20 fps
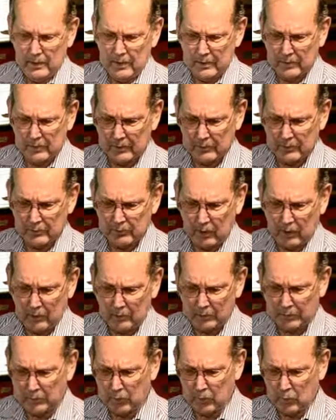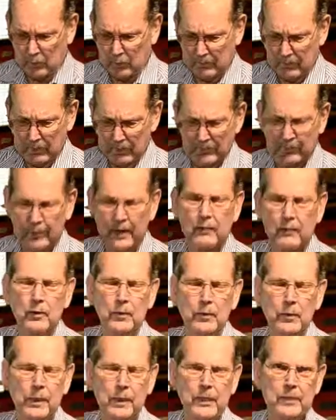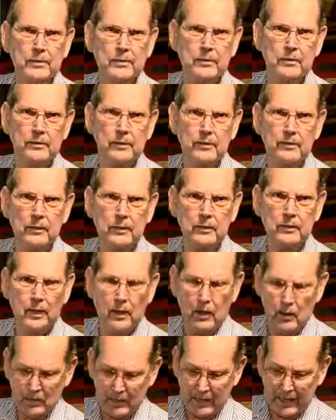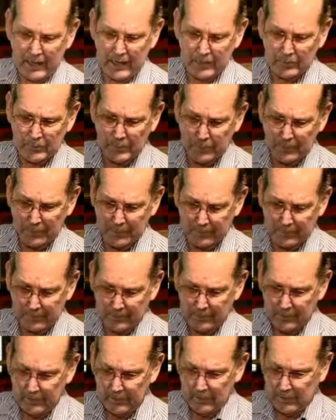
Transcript: This is also one of my favorite pieces. It's, it's called a head pot.